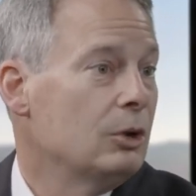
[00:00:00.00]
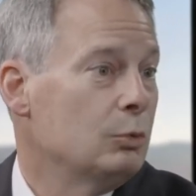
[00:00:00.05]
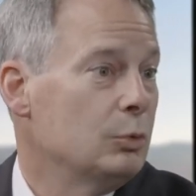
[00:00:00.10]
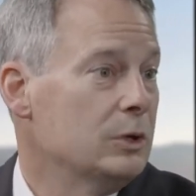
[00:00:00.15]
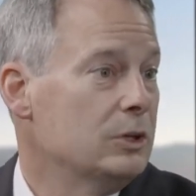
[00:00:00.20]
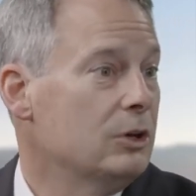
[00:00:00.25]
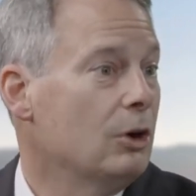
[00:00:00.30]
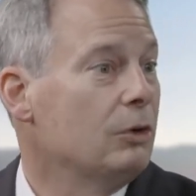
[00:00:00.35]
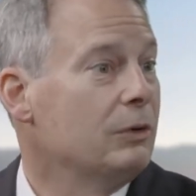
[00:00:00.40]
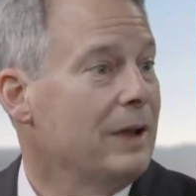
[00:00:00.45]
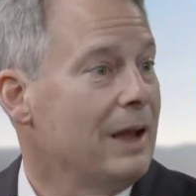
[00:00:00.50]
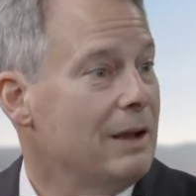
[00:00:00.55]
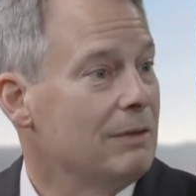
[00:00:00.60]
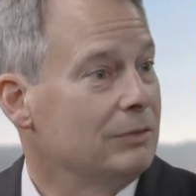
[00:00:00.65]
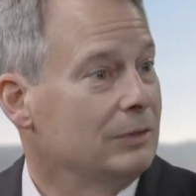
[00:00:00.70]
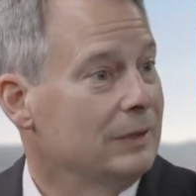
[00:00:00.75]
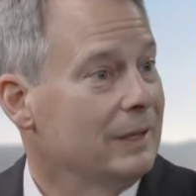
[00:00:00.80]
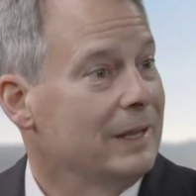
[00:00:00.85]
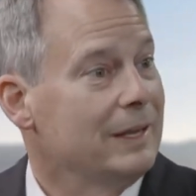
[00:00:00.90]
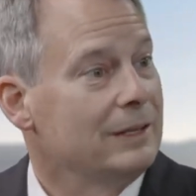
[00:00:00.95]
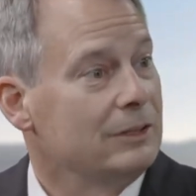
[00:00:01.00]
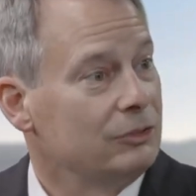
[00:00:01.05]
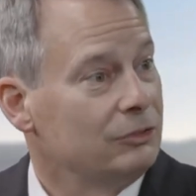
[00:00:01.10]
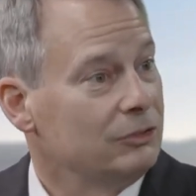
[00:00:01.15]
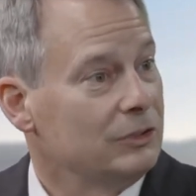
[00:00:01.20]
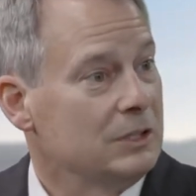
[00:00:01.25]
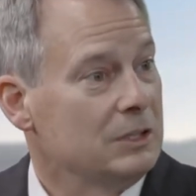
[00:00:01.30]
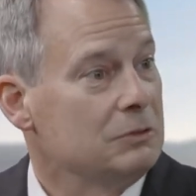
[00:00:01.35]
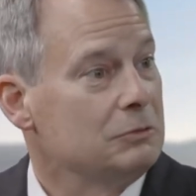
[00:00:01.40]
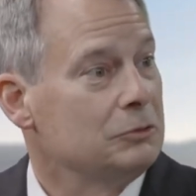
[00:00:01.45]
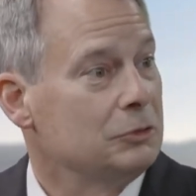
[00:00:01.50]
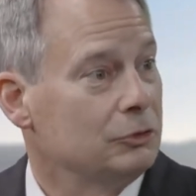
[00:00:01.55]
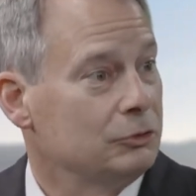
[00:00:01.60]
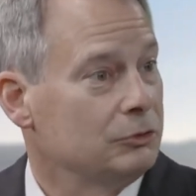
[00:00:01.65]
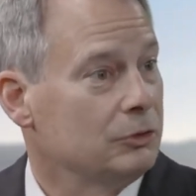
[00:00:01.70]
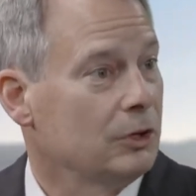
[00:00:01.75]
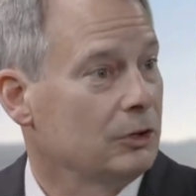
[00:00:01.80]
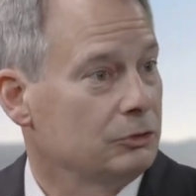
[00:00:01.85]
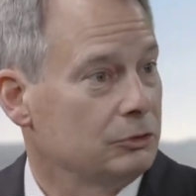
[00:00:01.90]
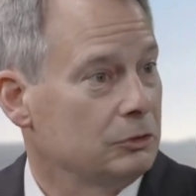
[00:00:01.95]
We don't have legacy
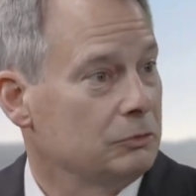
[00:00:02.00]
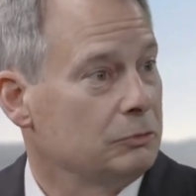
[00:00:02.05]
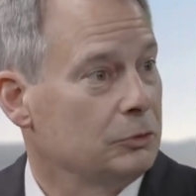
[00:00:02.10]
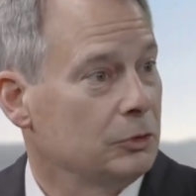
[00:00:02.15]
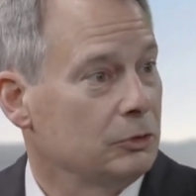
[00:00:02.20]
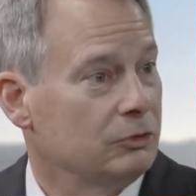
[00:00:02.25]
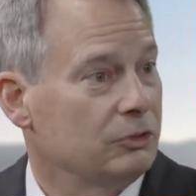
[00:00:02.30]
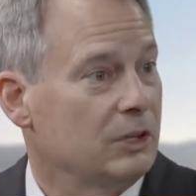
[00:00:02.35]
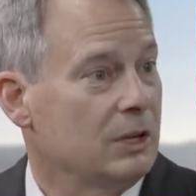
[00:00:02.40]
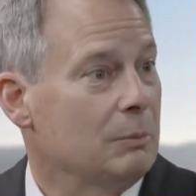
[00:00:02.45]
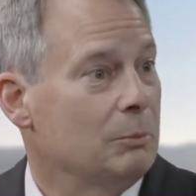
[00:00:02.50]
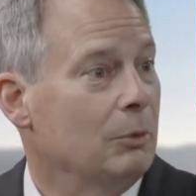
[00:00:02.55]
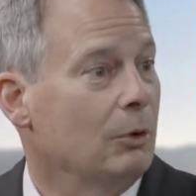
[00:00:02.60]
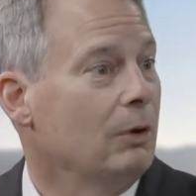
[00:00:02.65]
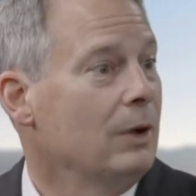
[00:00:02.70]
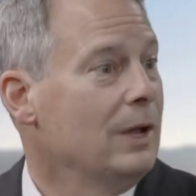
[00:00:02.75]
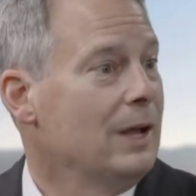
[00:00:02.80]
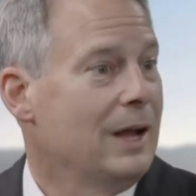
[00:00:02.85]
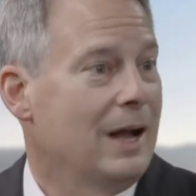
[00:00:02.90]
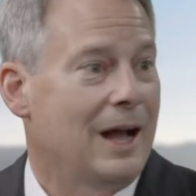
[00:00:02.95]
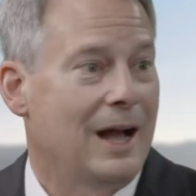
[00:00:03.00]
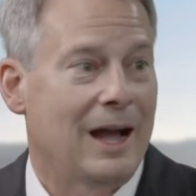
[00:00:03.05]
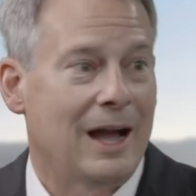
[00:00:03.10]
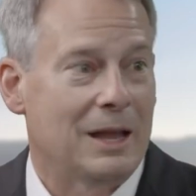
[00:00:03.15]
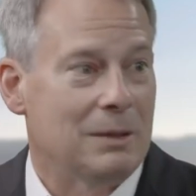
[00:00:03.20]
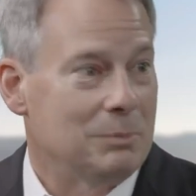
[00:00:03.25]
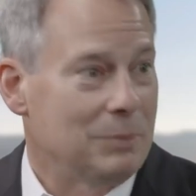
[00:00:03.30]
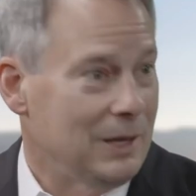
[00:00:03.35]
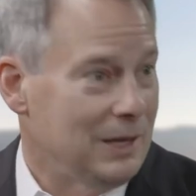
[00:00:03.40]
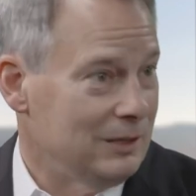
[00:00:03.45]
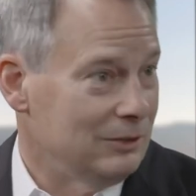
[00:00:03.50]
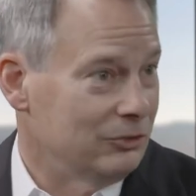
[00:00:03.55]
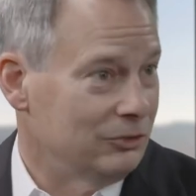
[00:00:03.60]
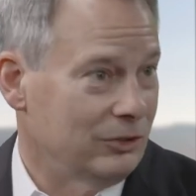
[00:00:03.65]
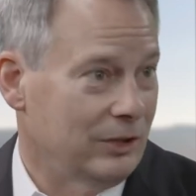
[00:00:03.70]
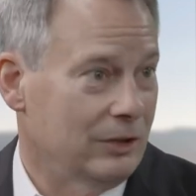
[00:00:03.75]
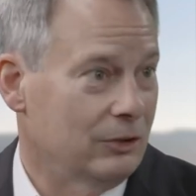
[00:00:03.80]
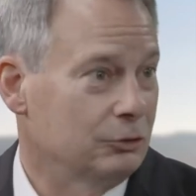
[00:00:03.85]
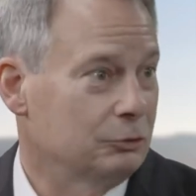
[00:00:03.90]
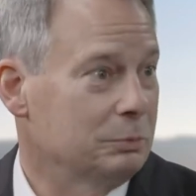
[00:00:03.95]
infrastructure, for example, high-paid
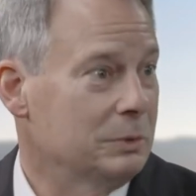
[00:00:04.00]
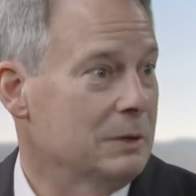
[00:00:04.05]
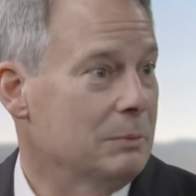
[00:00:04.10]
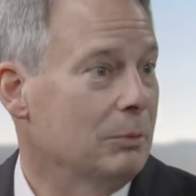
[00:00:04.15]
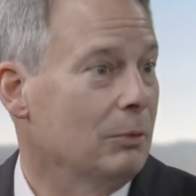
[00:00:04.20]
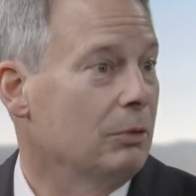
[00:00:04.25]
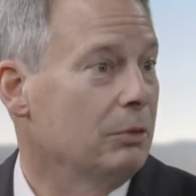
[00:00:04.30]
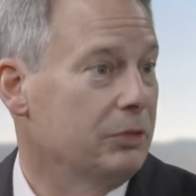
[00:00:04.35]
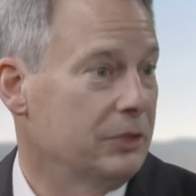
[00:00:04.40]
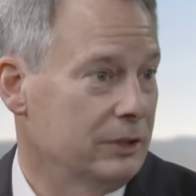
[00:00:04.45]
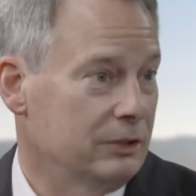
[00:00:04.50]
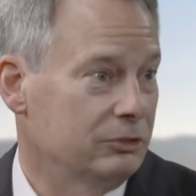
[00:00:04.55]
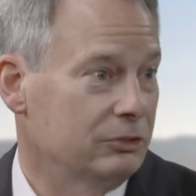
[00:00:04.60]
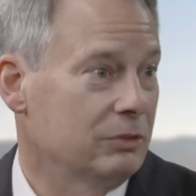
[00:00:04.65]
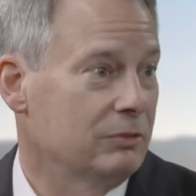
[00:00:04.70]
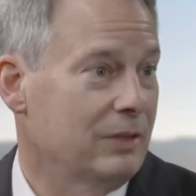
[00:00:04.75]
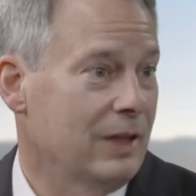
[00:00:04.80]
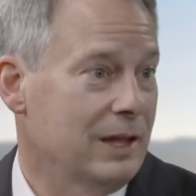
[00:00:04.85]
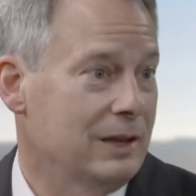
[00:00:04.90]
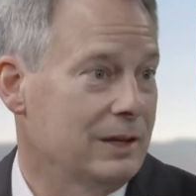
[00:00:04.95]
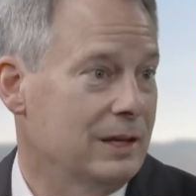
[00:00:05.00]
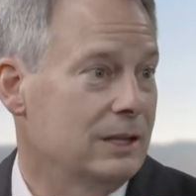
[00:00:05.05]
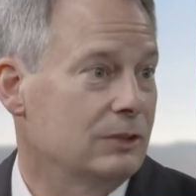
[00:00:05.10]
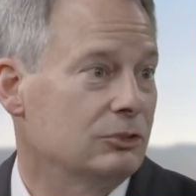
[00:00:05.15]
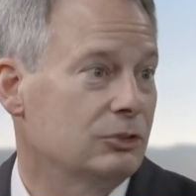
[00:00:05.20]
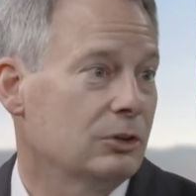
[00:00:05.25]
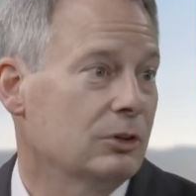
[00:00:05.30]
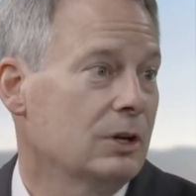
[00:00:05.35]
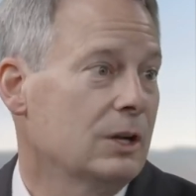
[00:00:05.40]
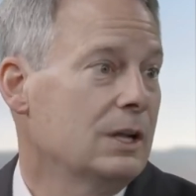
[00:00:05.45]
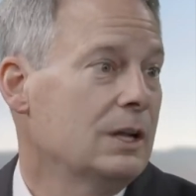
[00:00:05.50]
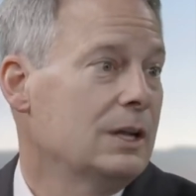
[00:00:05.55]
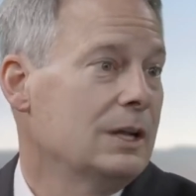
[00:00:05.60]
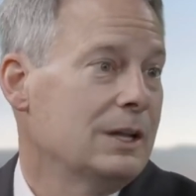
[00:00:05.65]
salespeople, things of that nature.